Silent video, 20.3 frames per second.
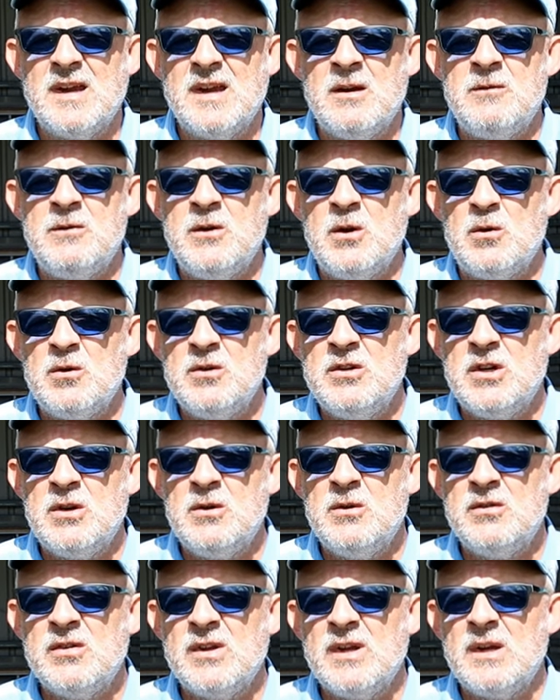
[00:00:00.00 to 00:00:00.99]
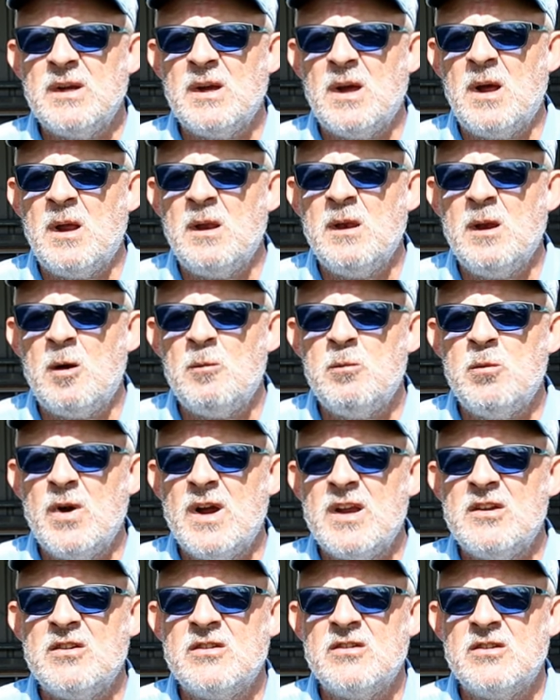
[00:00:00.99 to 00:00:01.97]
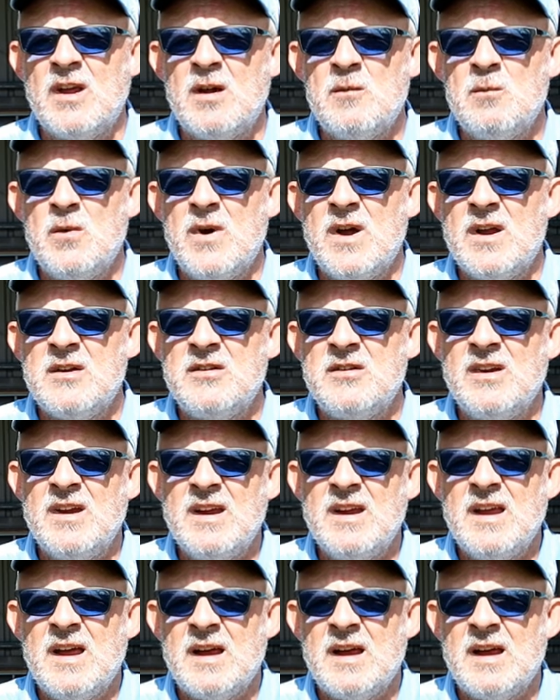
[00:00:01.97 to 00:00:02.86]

If you're using a lob wedge, a sand wedge,